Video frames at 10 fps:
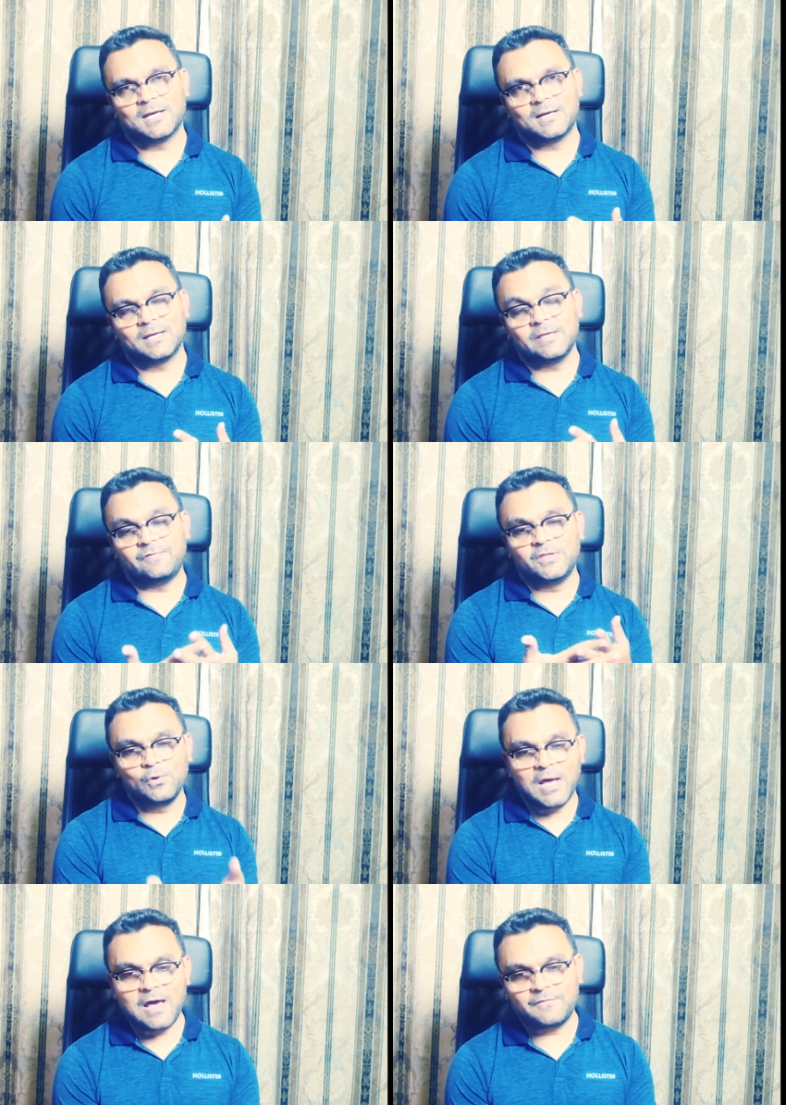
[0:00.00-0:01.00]
Uh, if
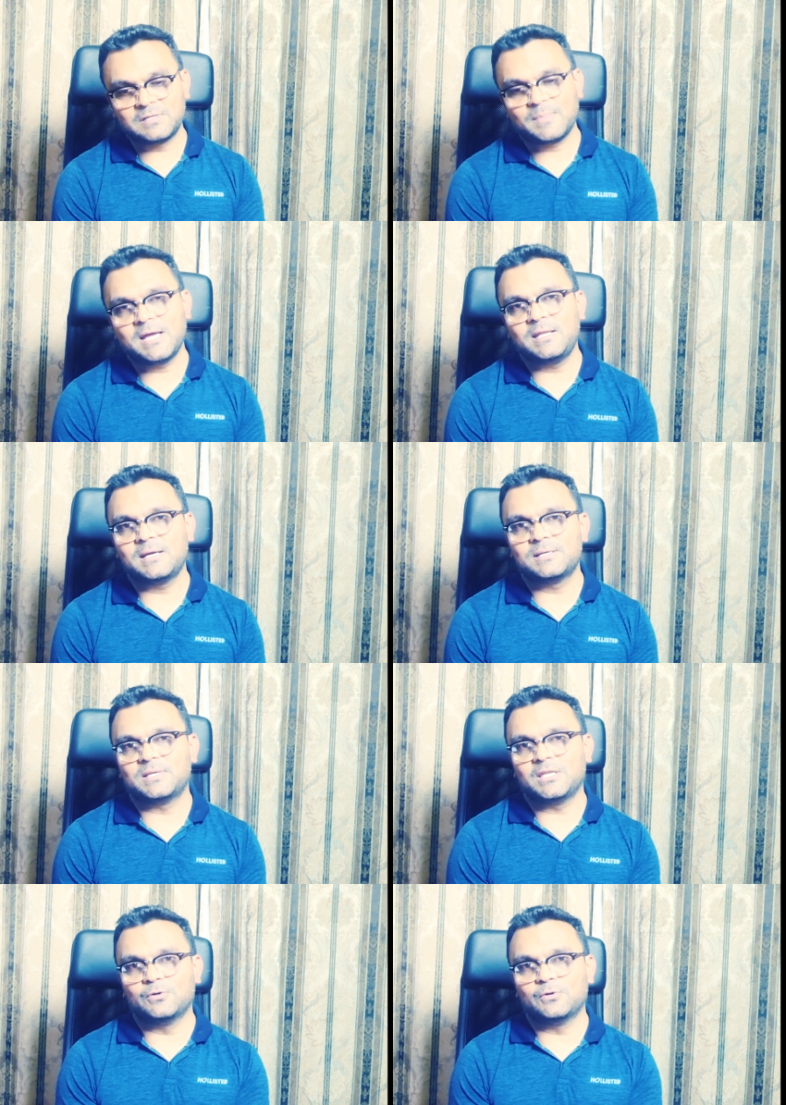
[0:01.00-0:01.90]
you have some ideas that